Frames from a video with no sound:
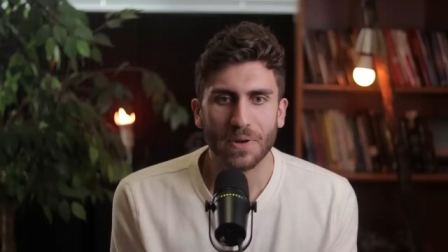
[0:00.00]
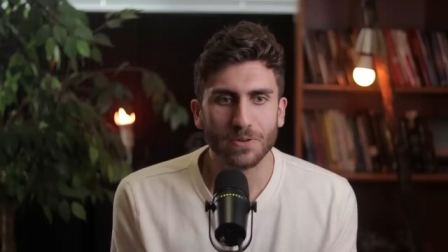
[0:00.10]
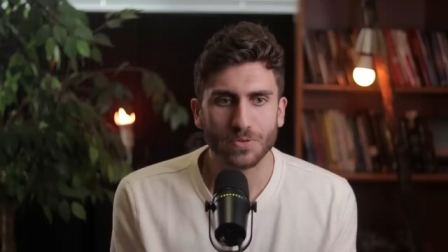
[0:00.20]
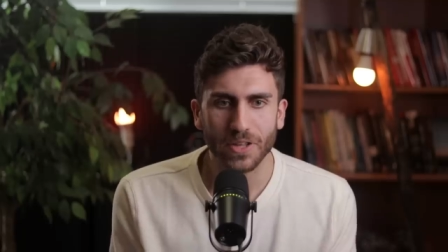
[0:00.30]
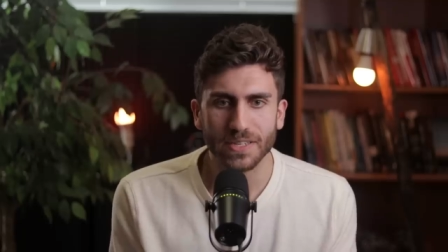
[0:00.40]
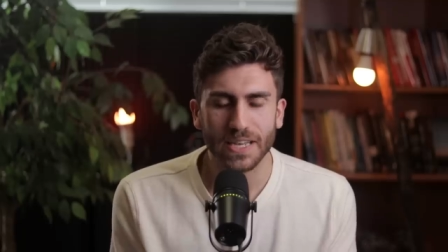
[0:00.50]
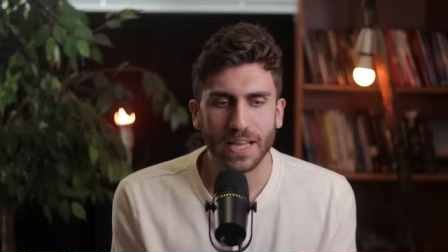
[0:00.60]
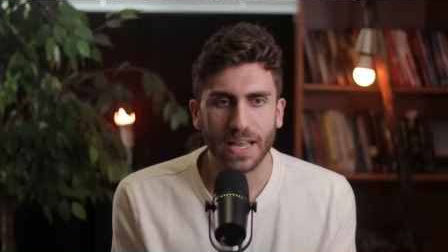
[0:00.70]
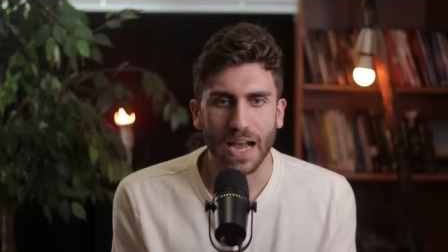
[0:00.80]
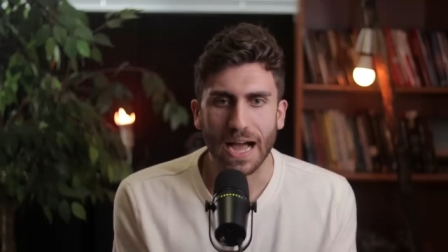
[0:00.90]
but he was really
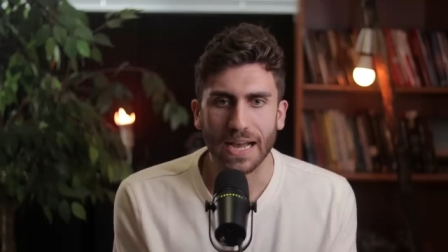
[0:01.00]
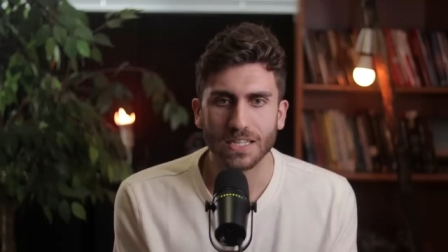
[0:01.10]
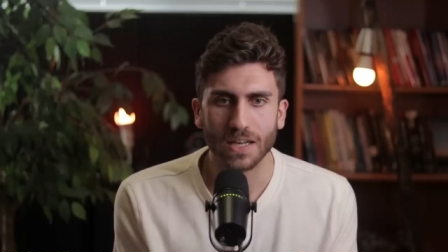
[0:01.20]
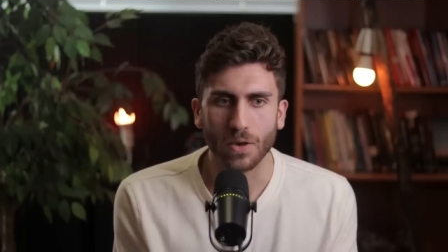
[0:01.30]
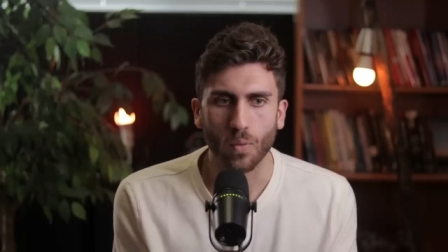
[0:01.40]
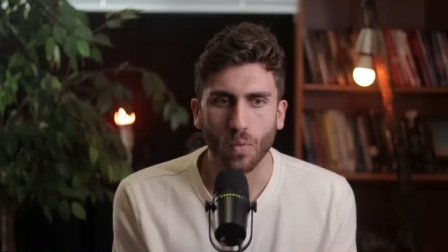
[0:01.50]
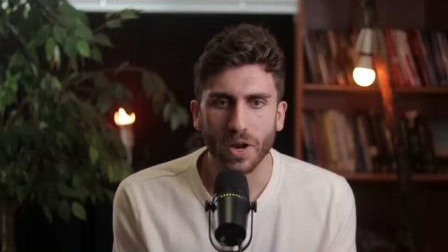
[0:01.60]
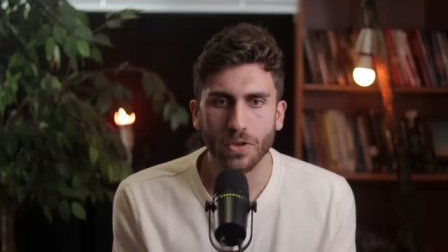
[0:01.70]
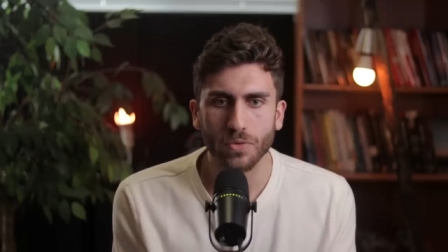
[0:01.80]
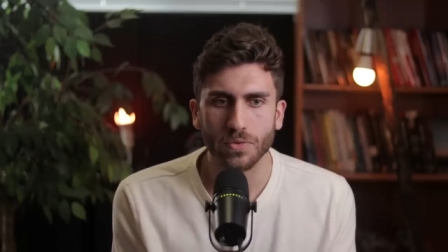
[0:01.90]
saying like Isaac, like
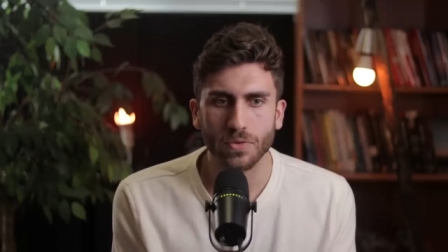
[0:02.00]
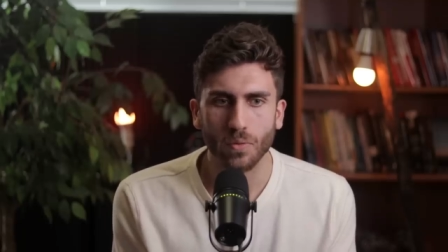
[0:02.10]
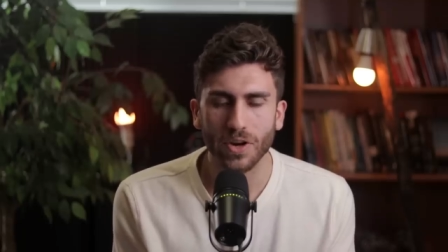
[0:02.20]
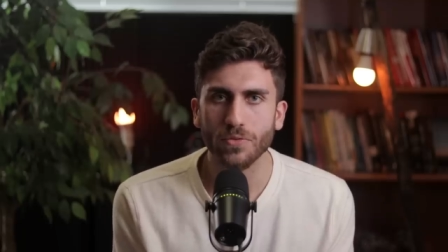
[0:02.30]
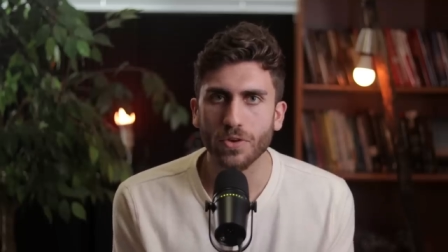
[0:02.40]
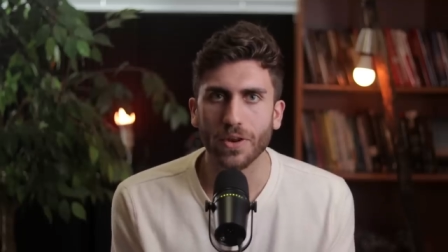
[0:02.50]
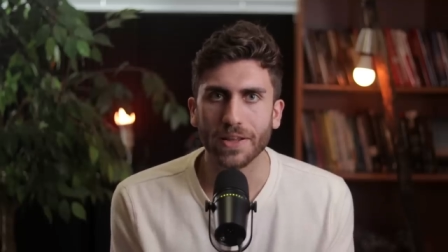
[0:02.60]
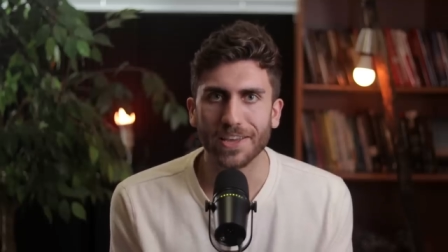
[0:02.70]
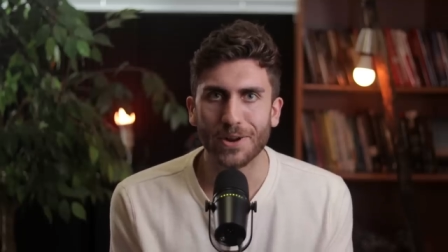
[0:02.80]
what are you what are you doing?